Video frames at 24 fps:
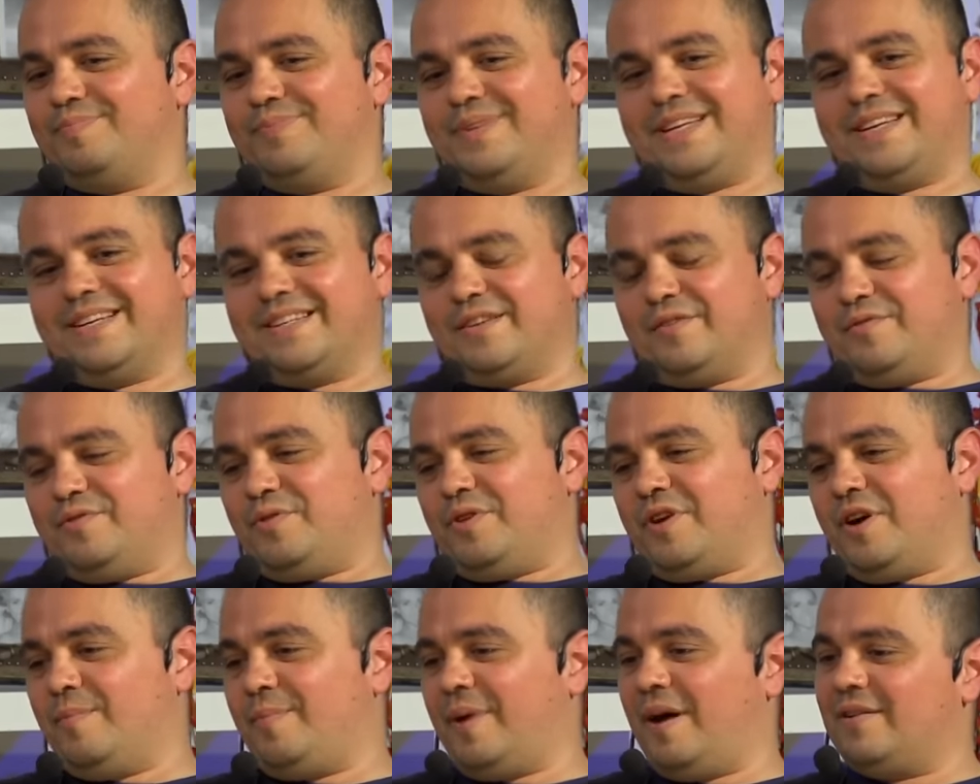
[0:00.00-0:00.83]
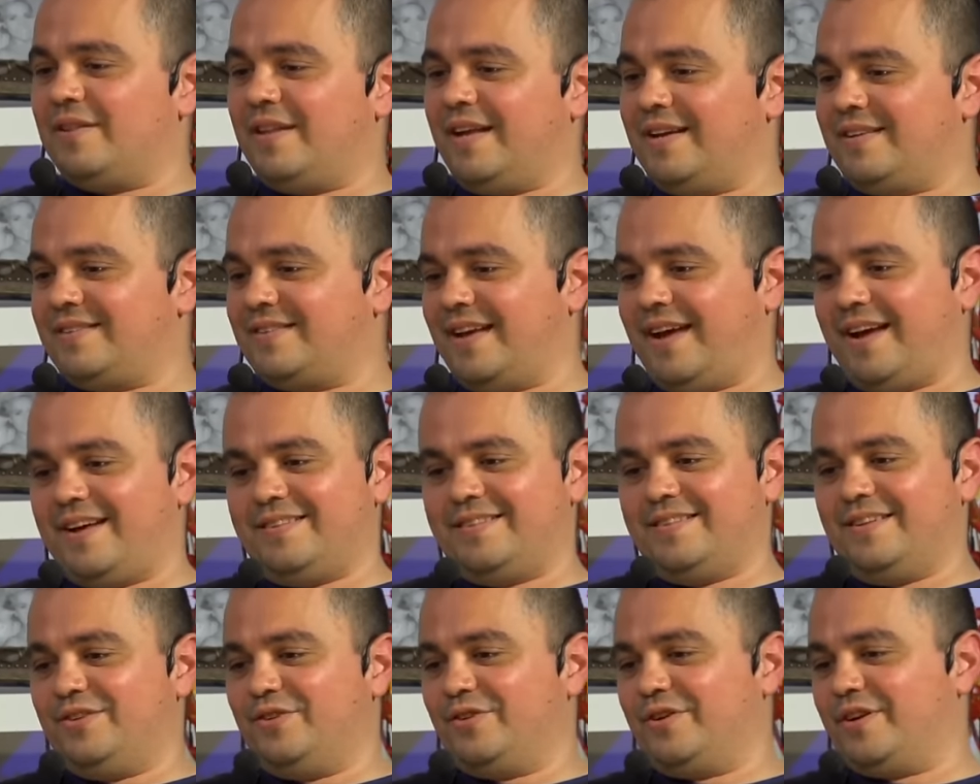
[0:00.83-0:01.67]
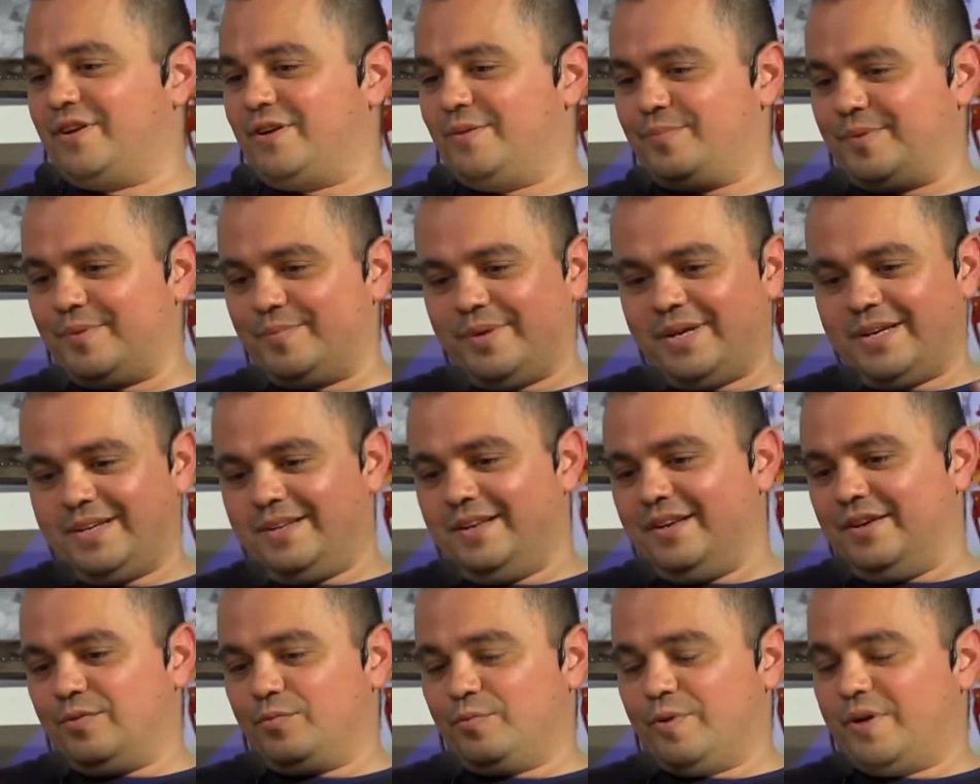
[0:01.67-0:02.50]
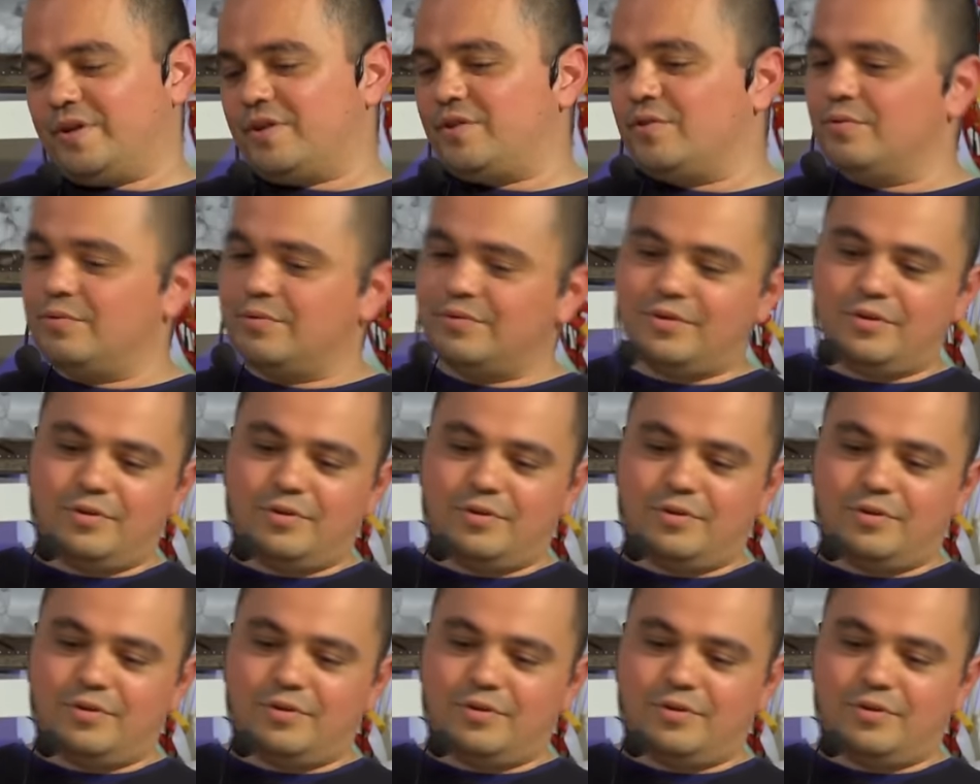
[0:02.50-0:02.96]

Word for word: because if you come out like that, and then you're gonna be made ridiculed.